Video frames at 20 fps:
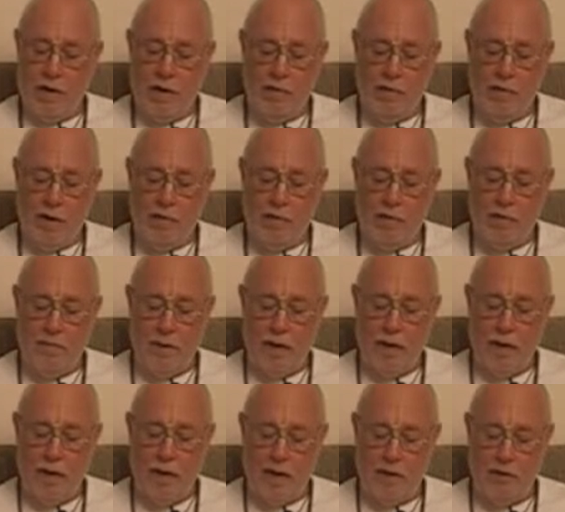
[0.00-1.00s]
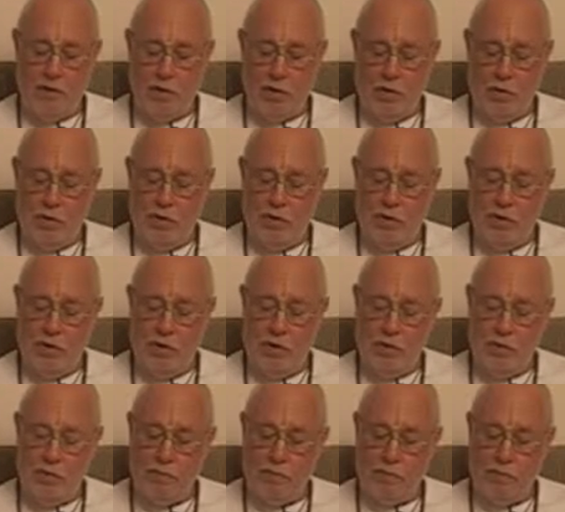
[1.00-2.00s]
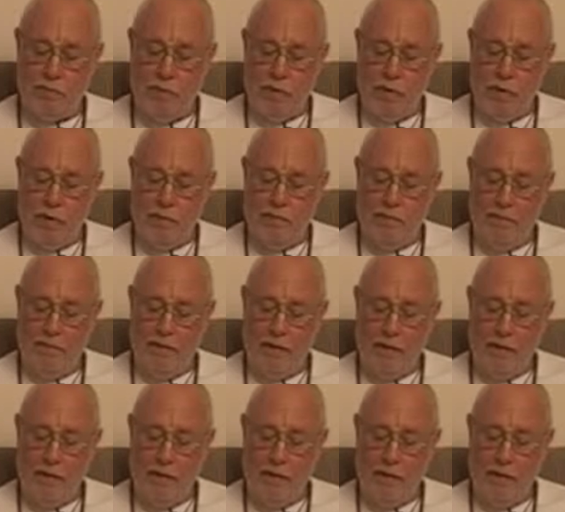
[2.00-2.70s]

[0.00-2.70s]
and there were many household duties to perform,